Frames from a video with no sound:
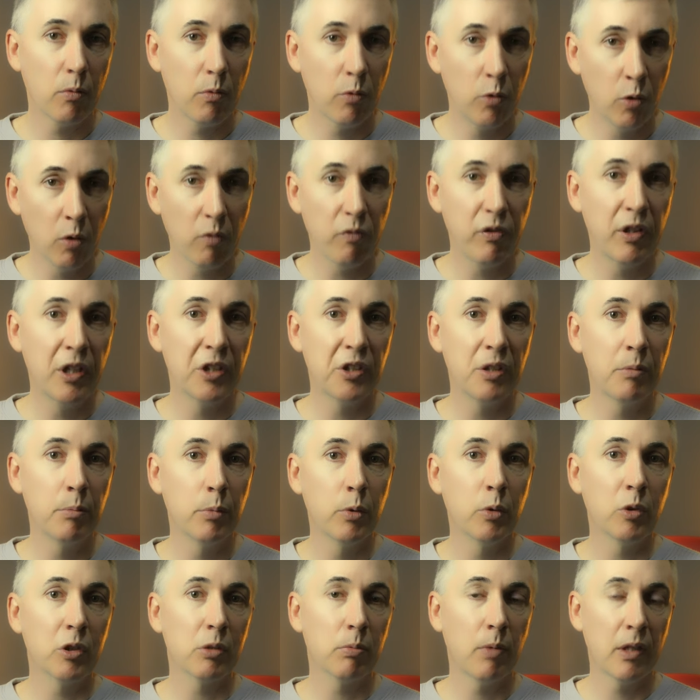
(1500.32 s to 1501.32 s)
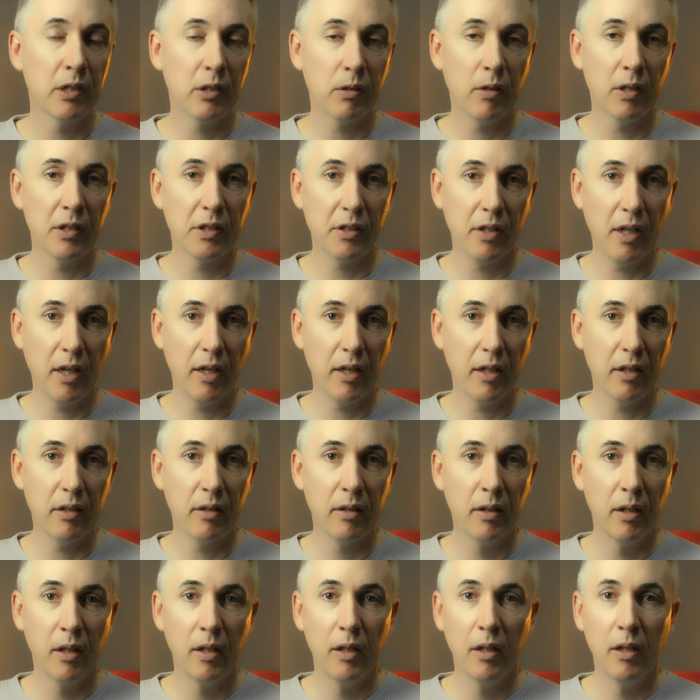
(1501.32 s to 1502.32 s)
not finishing books once I start.
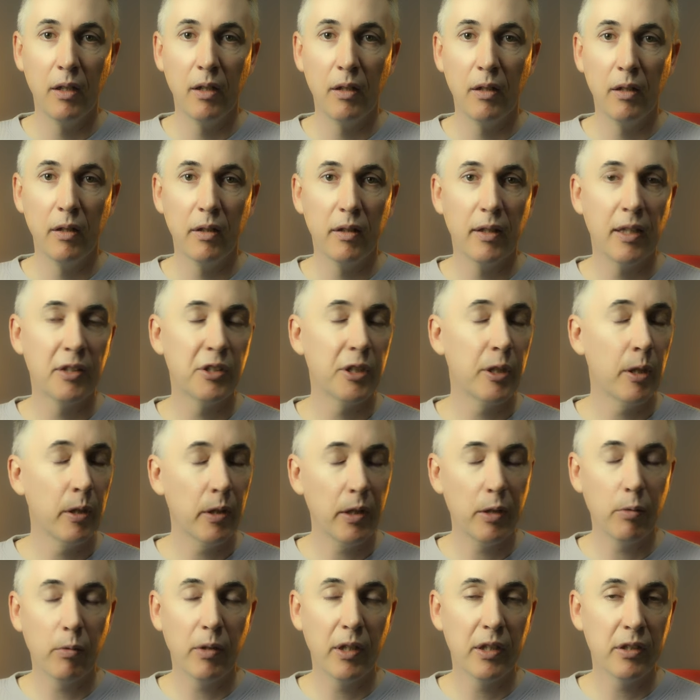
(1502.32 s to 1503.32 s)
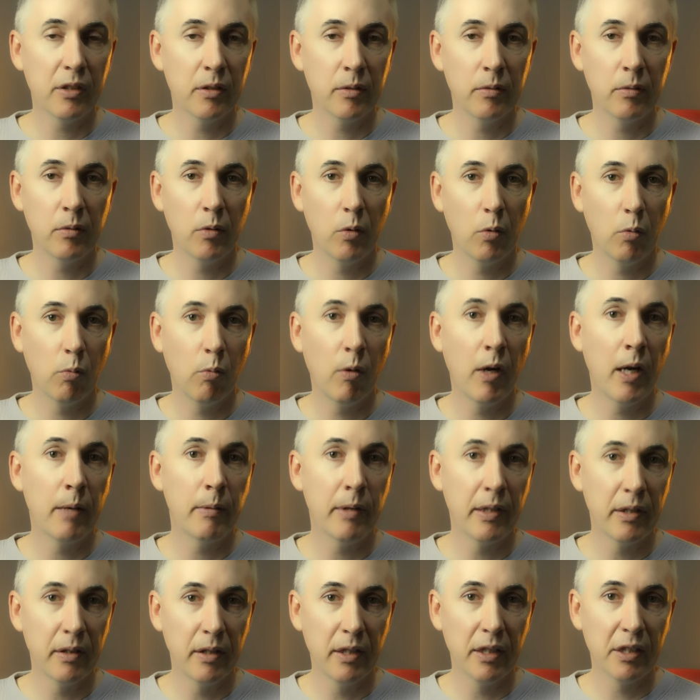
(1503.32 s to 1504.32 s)
That's the only reason why I
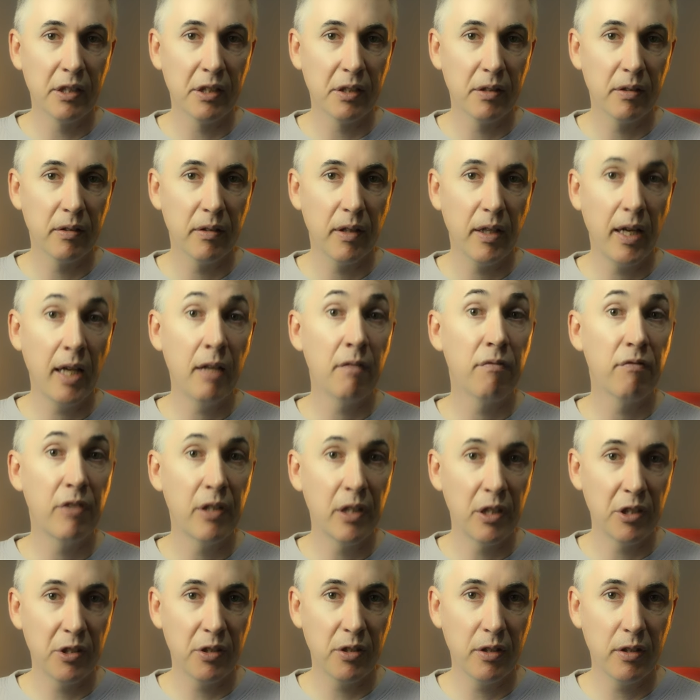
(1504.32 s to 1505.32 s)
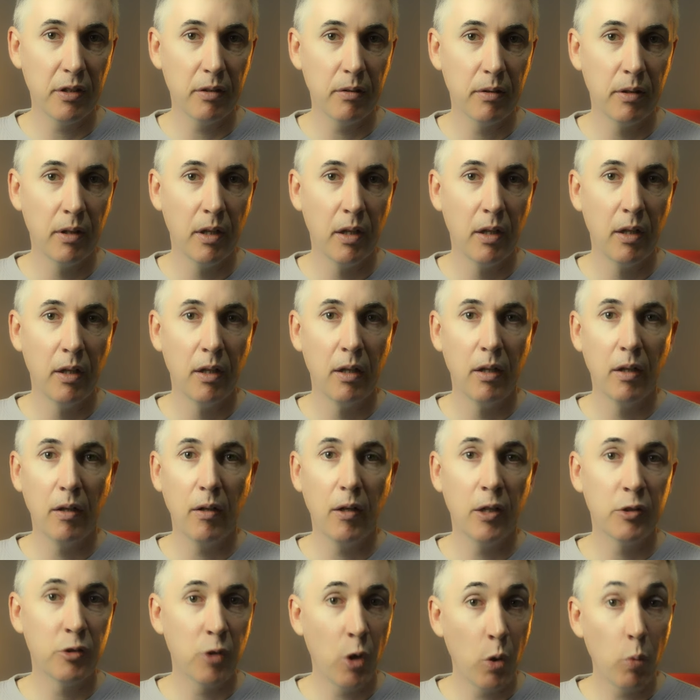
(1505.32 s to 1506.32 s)
read this and finished it.
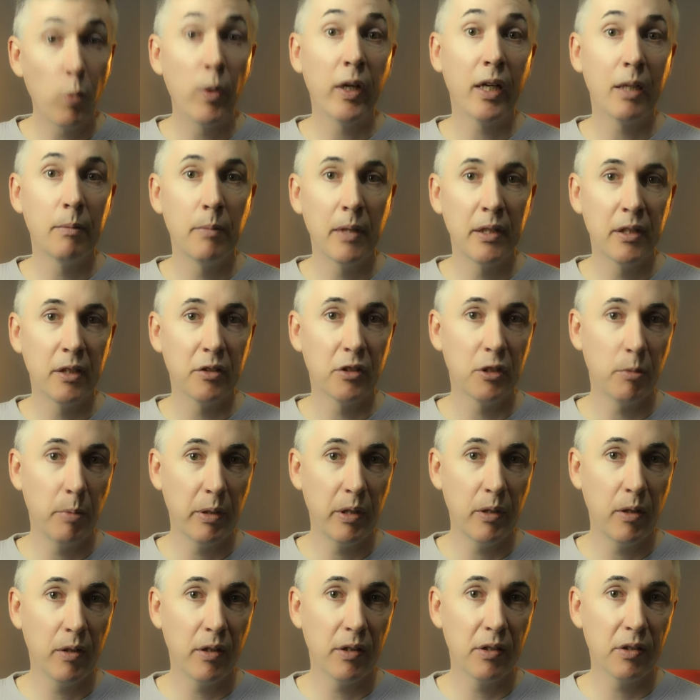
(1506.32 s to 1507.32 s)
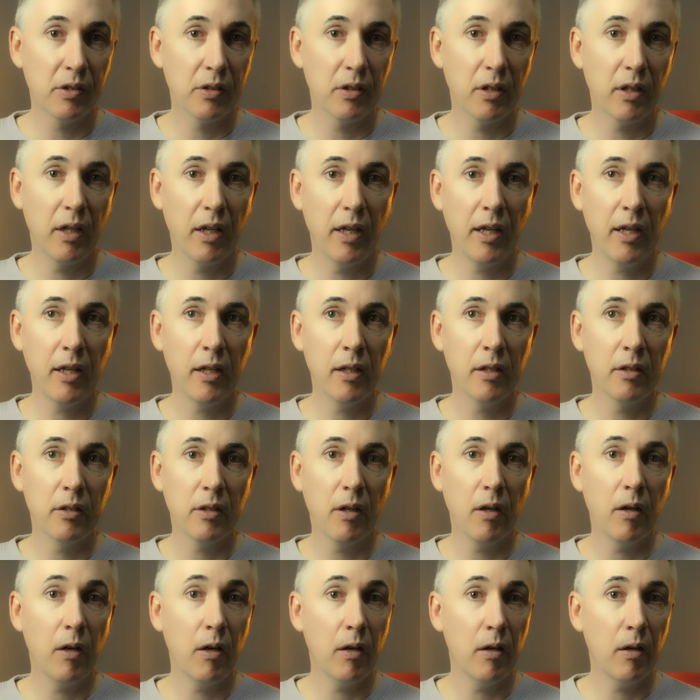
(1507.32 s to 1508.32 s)
I don't recommend it, to be honest, and
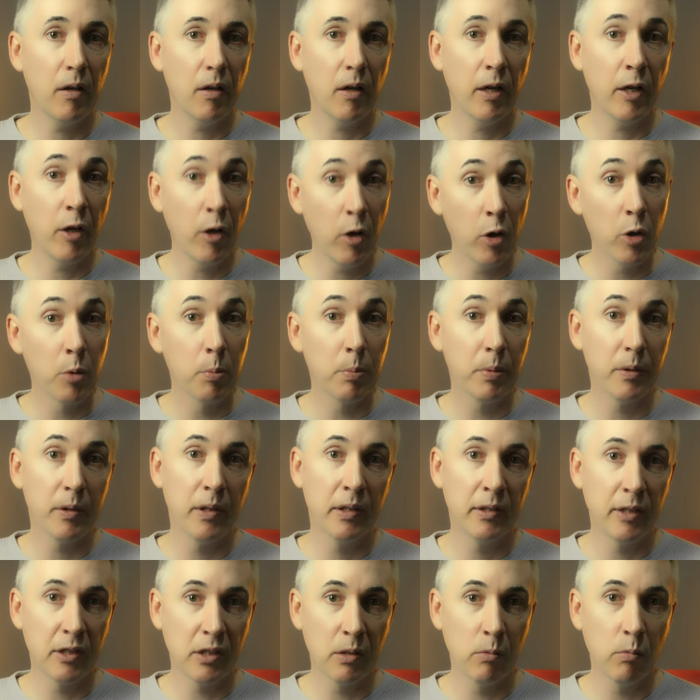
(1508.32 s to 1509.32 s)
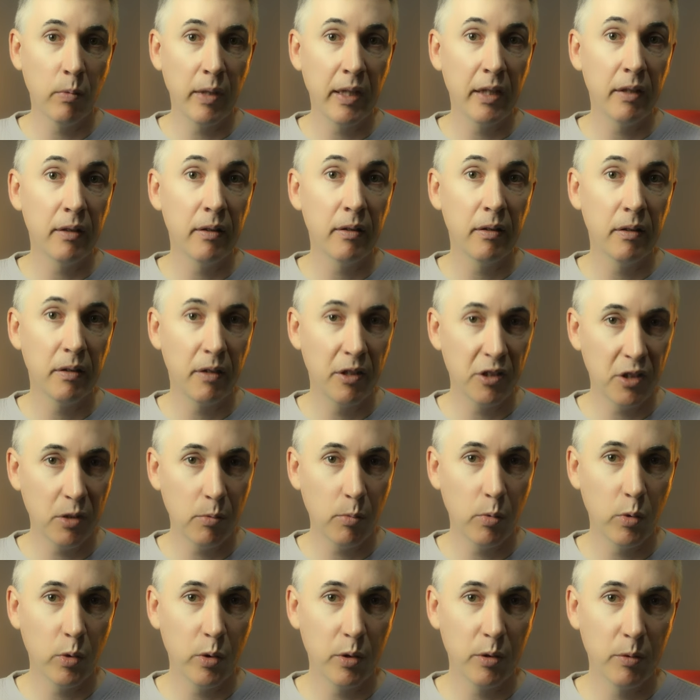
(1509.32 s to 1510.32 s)
I hope it doesn't win this
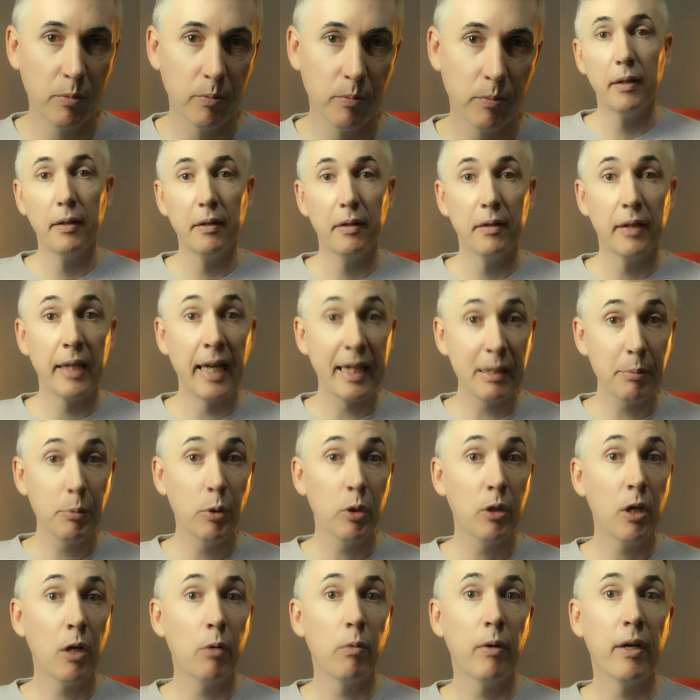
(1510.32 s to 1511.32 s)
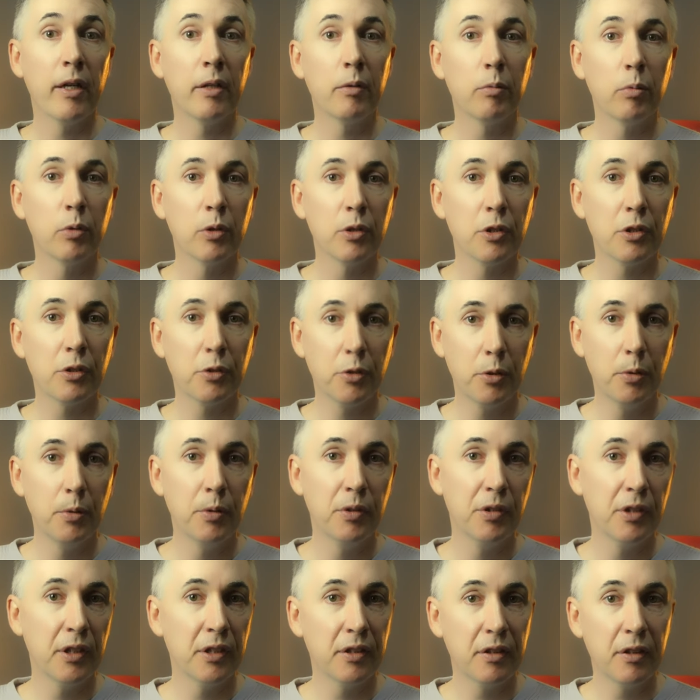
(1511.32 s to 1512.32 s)
award. The next book I read was Two
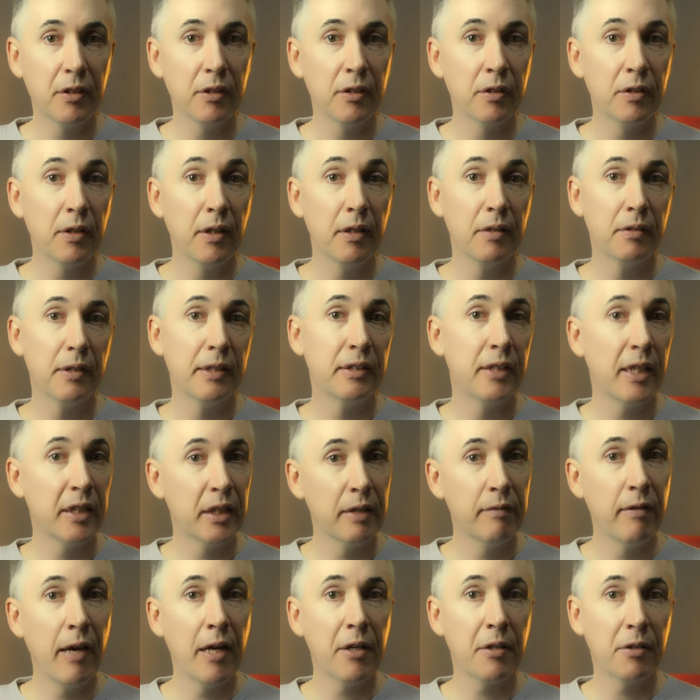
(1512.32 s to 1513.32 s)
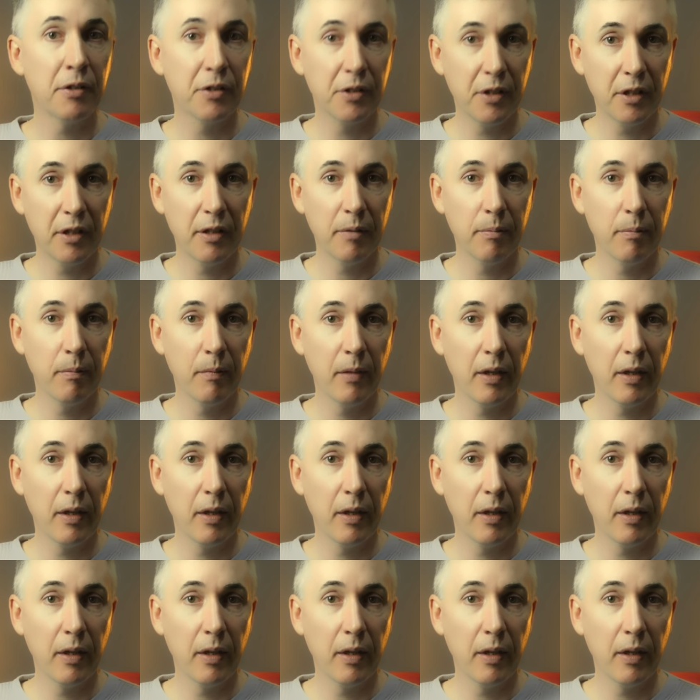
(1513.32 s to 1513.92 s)
Sisters Detective Agency,